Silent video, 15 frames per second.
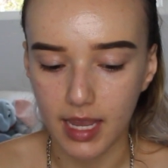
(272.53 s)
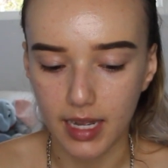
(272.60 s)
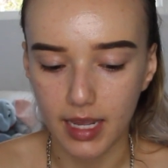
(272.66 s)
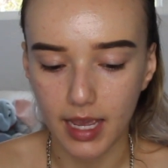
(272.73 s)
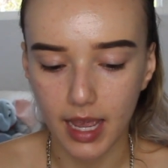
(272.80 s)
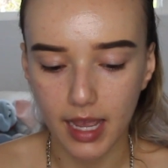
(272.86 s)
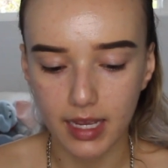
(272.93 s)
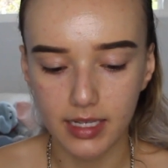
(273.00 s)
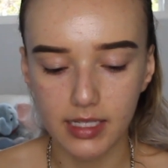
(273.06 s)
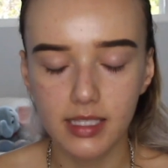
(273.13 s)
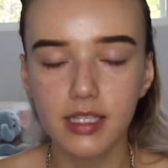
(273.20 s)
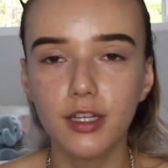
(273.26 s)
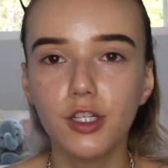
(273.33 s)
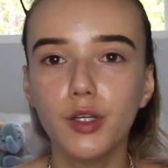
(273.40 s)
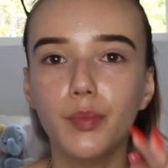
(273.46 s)
and it has
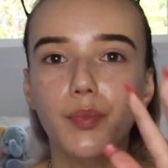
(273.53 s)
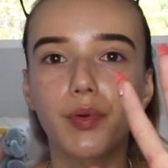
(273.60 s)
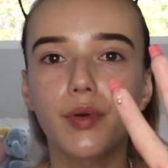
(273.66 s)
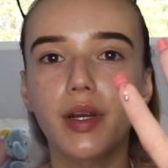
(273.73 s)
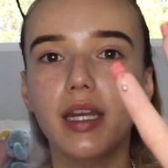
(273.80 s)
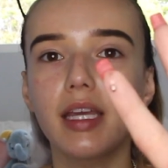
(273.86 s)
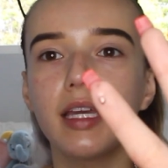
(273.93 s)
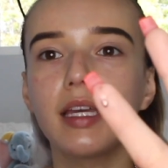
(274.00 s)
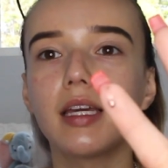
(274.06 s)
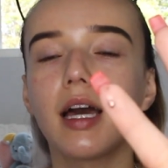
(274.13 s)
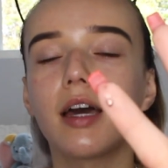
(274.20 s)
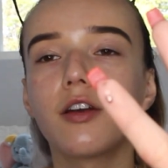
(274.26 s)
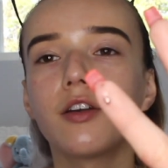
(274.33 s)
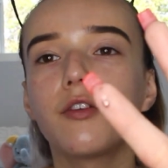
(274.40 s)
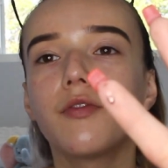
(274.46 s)
such a pretty, I
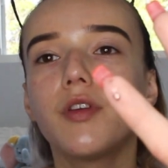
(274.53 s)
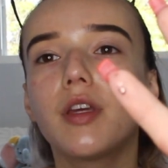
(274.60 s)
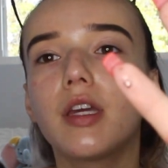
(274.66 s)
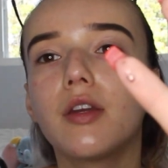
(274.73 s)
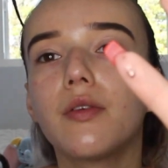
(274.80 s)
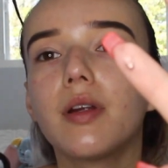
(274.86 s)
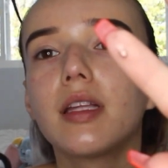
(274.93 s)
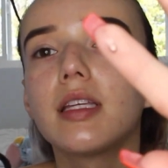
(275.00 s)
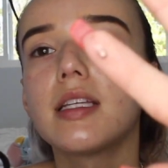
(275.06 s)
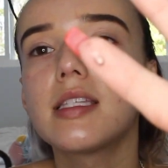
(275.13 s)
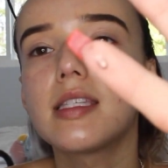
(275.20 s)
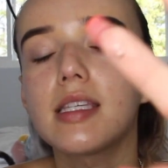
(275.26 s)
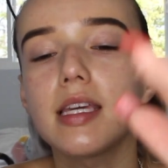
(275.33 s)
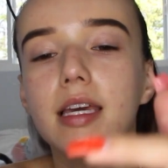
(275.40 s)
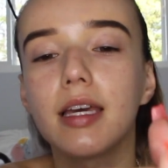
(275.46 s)
don't know if you can really
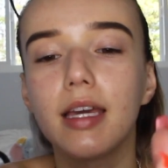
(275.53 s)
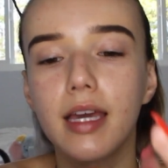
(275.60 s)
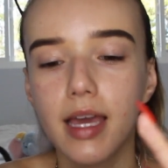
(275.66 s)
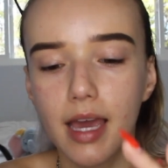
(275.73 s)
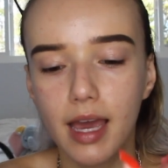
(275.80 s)
see it,